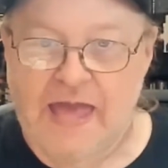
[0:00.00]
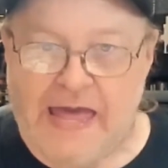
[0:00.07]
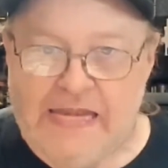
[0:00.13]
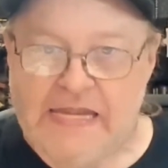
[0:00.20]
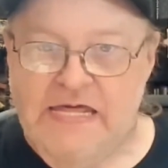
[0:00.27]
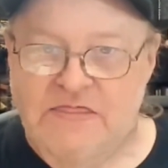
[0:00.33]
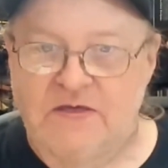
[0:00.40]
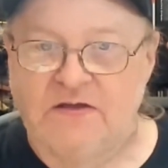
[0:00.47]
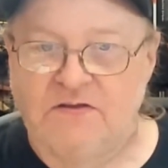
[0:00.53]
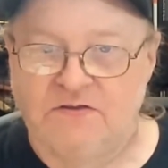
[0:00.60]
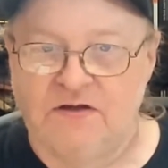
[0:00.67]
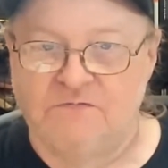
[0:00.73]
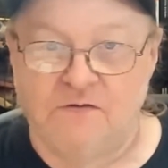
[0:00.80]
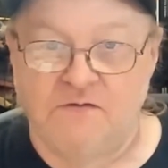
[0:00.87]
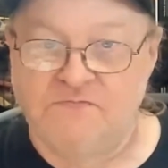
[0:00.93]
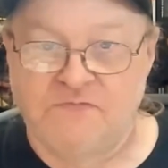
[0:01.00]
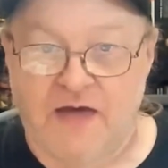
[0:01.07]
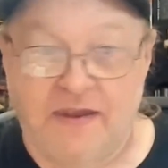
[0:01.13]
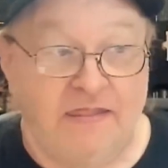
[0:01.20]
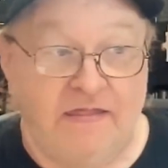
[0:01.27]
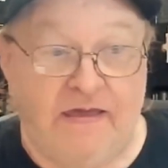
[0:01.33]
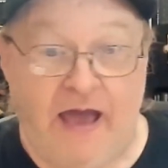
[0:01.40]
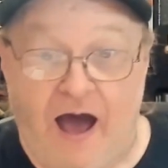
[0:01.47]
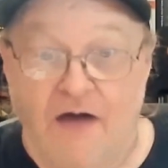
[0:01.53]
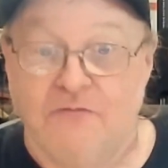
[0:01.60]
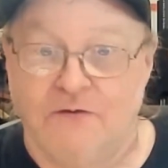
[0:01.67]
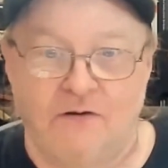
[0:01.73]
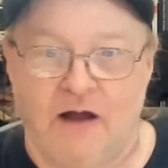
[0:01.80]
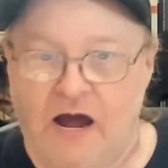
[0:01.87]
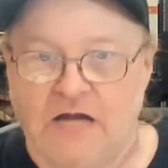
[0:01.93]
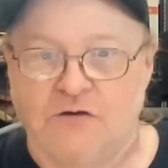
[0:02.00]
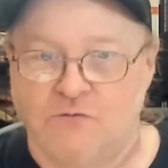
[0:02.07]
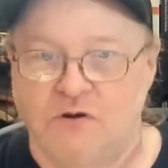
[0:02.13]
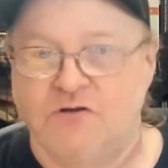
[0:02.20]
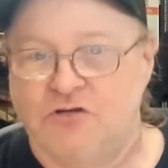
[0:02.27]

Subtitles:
anything different than the other 100